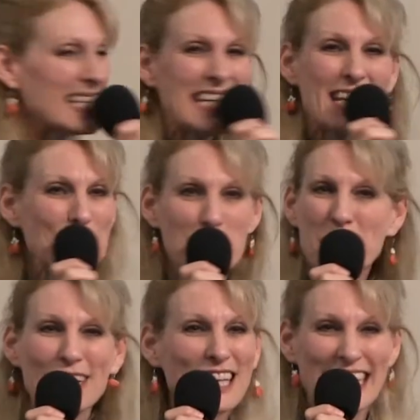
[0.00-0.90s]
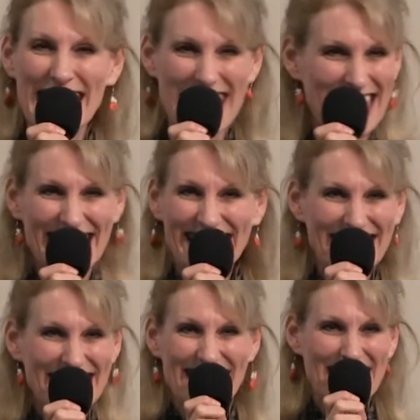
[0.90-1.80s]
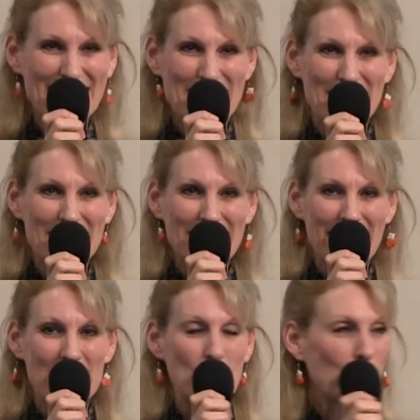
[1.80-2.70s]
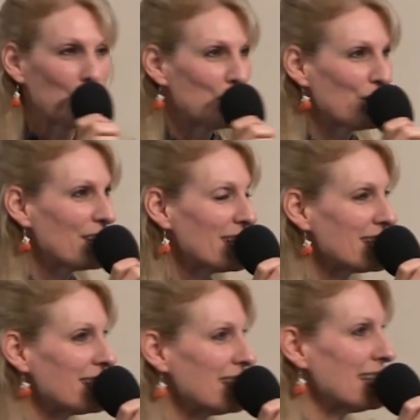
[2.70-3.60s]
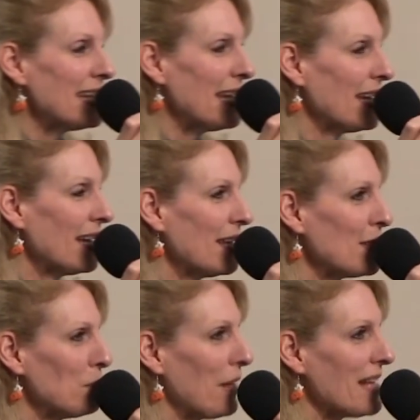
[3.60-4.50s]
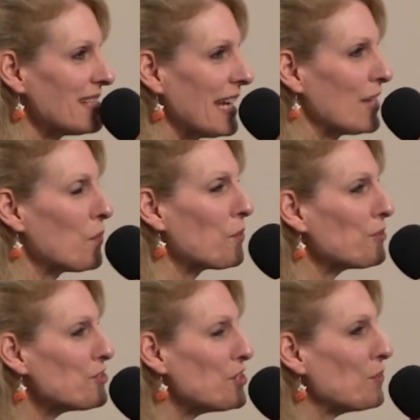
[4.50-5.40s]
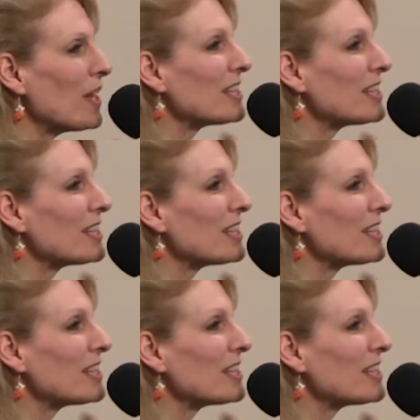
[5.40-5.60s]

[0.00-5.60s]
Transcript: teachability, in order to see the blessing, in order to